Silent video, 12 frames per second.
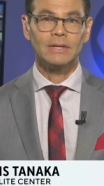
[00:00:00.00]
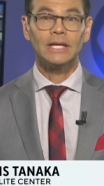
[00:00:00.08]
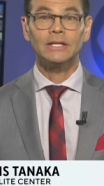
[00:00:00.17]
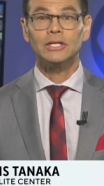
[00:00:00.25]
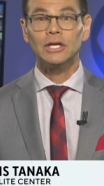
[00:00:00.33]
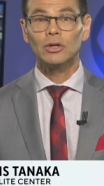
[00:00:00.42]

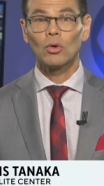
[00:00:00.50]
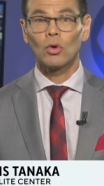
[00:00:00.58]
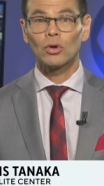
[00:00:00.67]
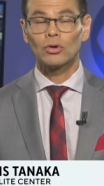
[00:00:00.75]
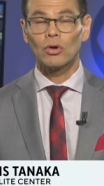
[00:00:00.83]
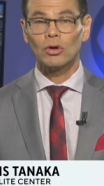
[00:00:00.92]
It did
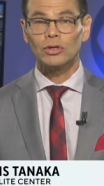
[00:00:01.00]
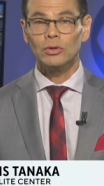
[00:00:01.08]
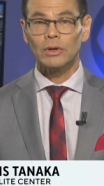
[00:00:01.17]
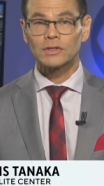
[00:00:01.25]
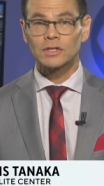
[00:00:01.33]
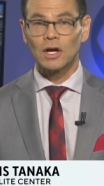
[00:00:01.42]
order all
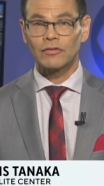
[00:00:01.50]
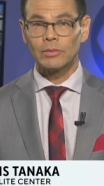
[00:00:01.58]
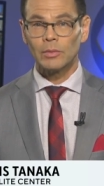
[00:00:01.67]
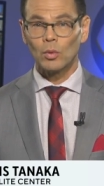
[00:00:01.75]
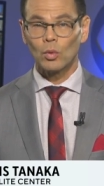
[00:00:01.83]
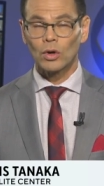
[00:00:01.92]
U.S.
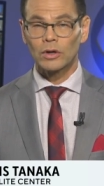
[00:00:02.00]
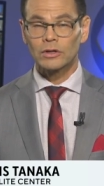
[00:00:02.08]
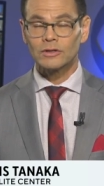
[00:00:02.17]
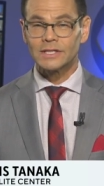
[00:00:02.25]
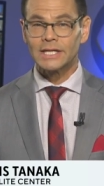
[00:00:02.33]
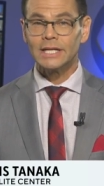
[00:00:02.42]
government
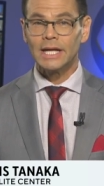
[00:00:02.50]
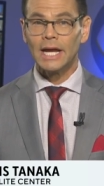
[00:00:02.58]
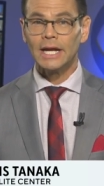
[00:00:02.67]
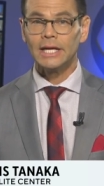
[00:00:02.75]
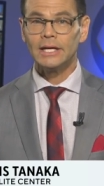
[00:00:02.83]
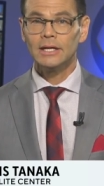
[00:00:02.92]
workers in
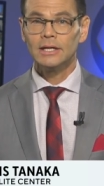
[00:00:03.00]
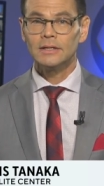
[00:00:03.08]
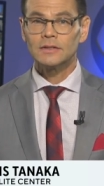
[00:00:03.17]
Haiti